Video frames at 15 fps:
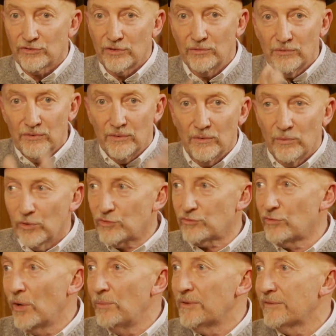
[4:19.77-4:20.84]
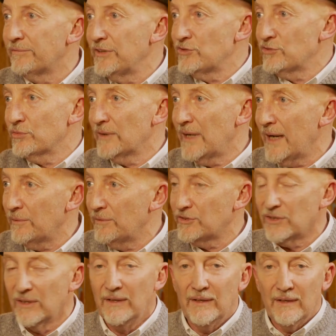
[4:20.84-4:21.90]
So what's wrong with a visual
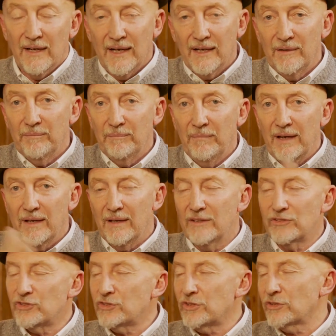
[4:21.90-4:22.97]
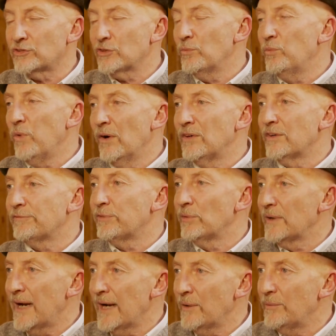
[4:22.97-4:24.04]
language? And it make it's such a wonderful
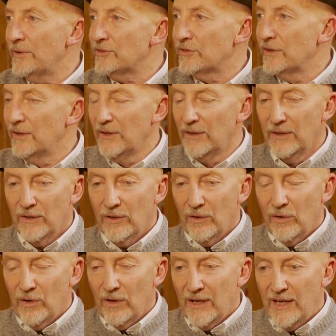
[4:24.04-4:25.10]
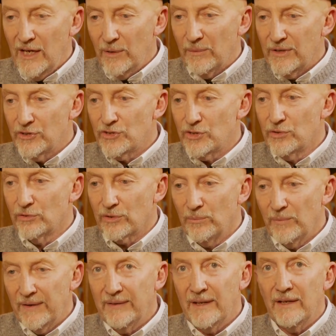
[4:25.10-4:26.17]
language that hearing children
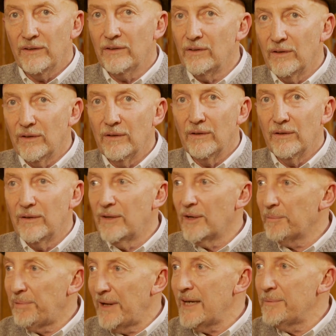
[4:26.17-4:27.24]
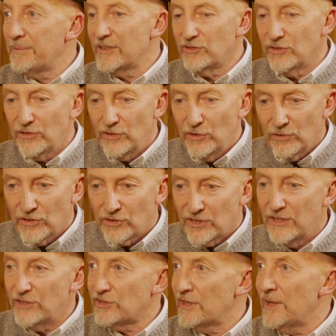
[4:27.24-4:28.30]
when they they're babies, you could
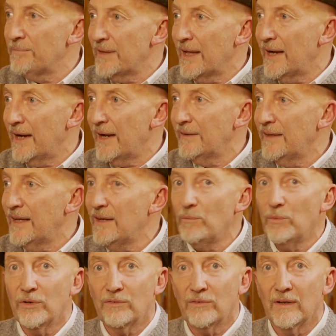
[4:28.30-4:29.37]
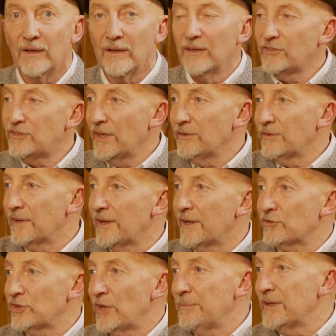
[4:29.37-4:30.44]
teach them that, and they would tell you that their
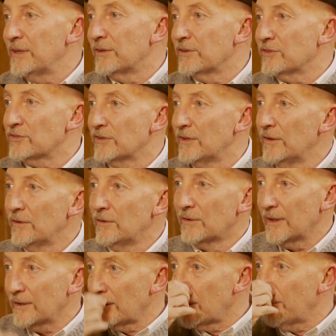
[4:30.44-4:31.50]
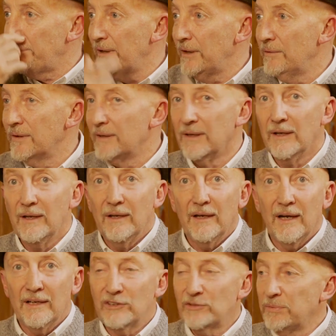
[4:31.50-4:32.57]
tummy hurts or they've done a poo, and
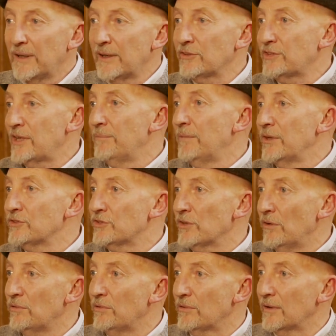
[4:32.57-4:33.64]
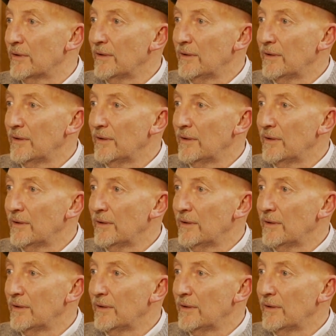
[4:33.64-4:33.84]
and it's when they're ten months old.